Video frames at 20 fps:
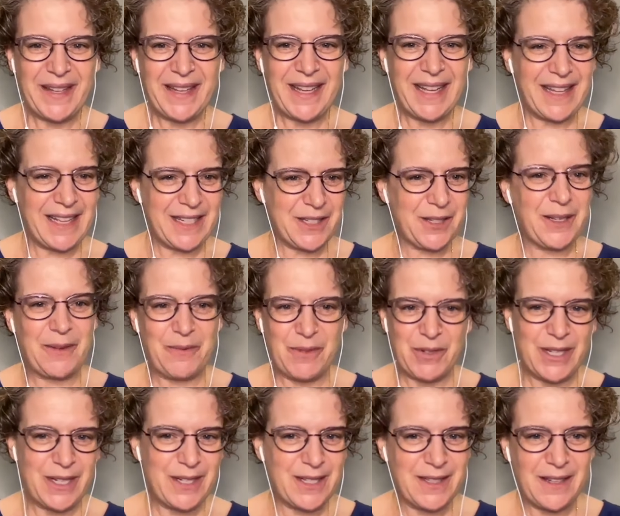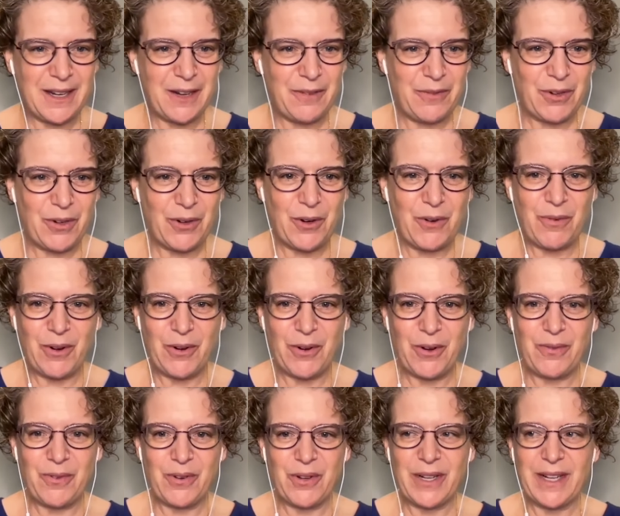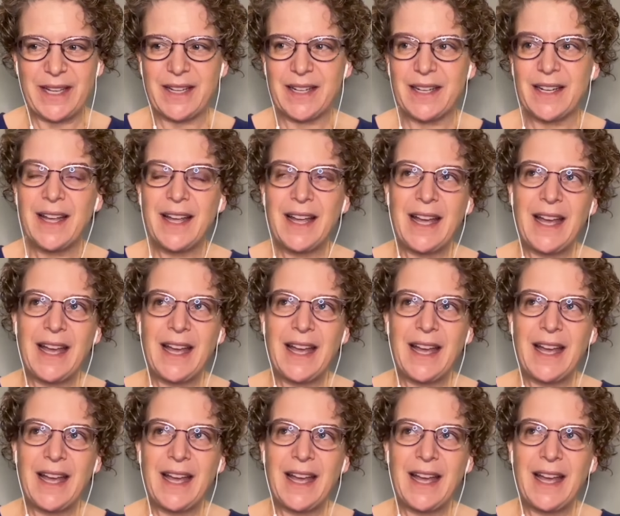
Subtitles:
And that's a conversation that I've heard over and over again.